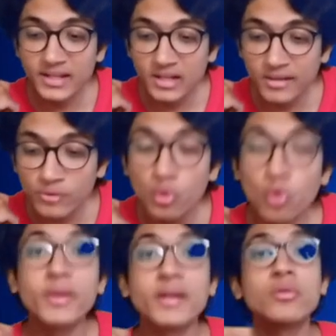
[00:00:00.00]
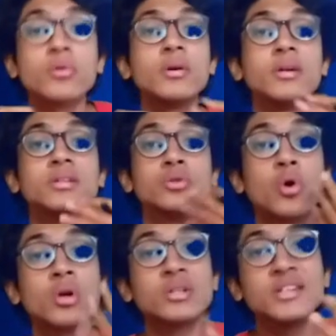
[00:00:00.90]
if you omit. So
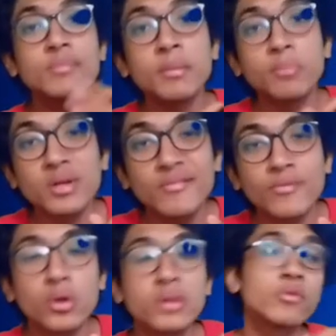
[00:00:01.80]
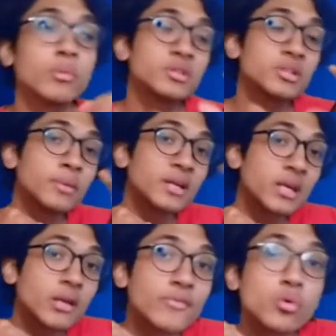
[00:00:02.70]
not just by putting false information, but even
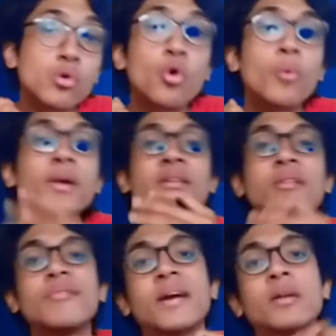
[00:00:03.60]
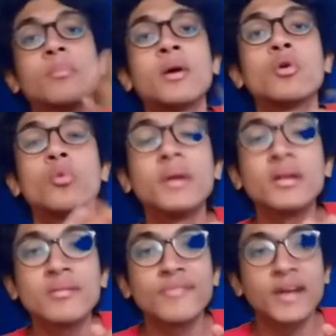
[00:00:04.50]
if you omit some fact. By omit
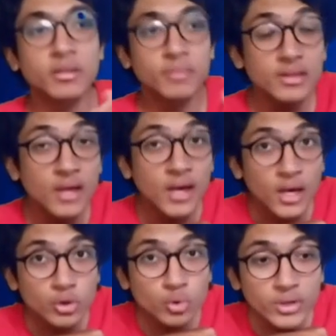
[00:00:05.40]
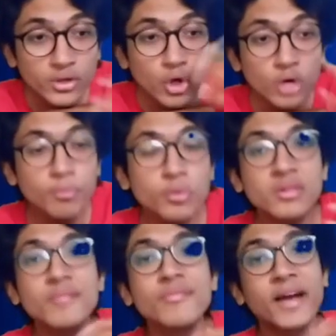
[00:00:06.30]
some fact means you did not put
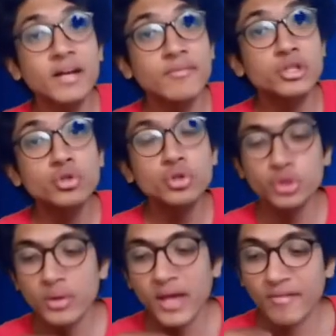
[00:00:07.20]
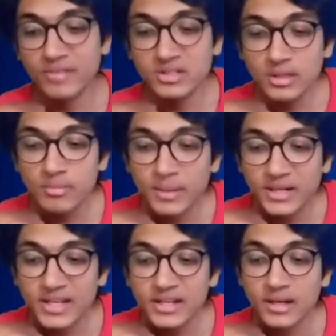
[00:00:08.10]
some fact which you should have, which is
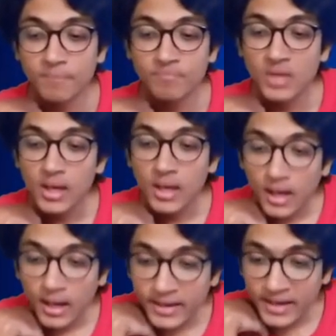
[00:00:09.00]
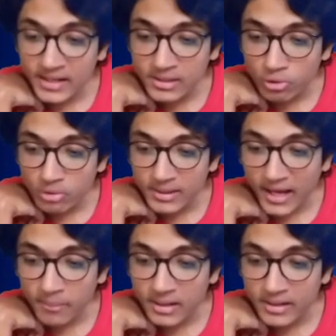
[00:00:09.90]
material. Again, you will be
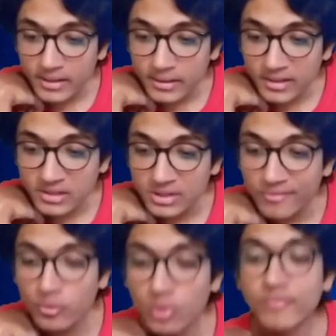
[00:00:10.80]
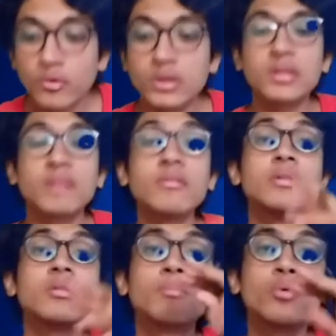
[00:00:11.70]
liable under section 447.
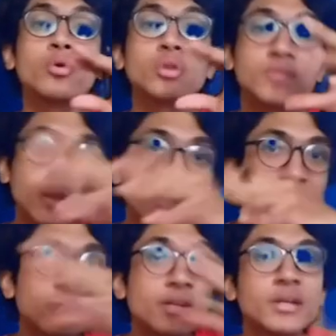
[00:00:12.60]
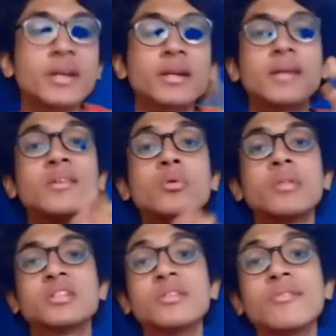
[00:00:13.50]
So both of these sections direct us to
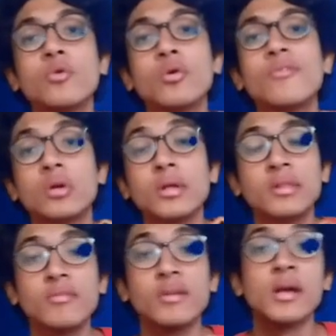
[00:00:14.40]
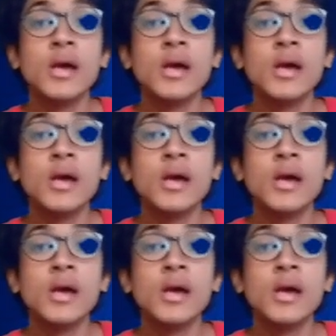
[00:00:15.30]
section 447.